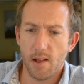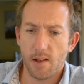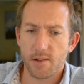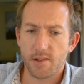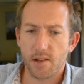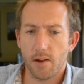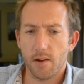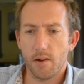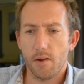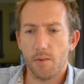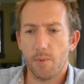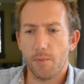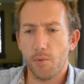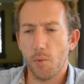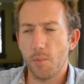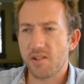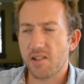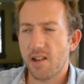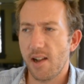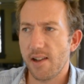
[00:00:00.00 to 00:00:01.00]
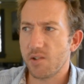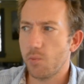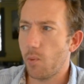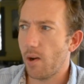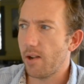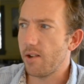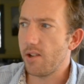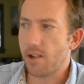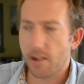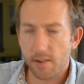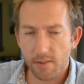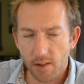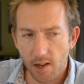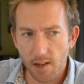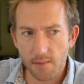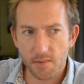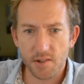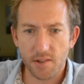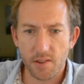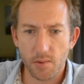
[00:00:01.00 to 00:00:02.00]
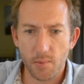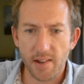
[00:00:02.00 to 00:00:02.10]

So Performance Class 1, you can dive into the